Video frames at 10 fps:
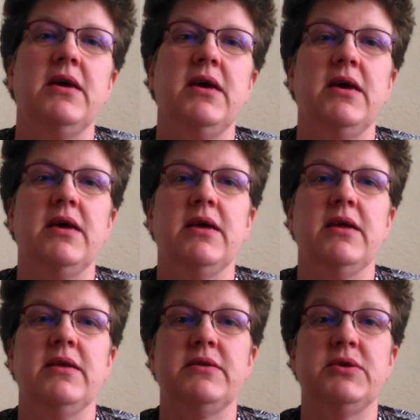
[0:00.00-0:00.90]

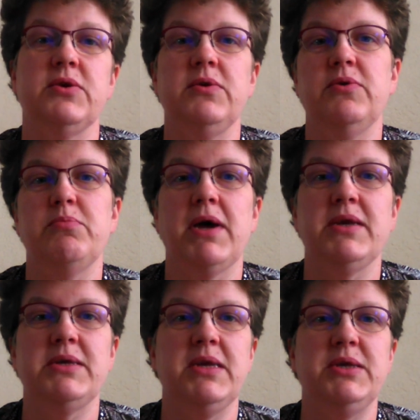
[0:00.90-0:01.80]
and show you my
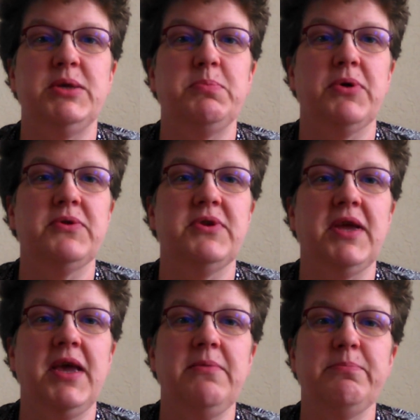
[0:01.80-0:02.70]
stitchy spot
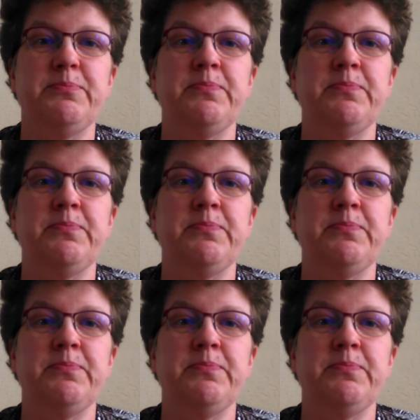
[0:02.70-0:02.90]
today.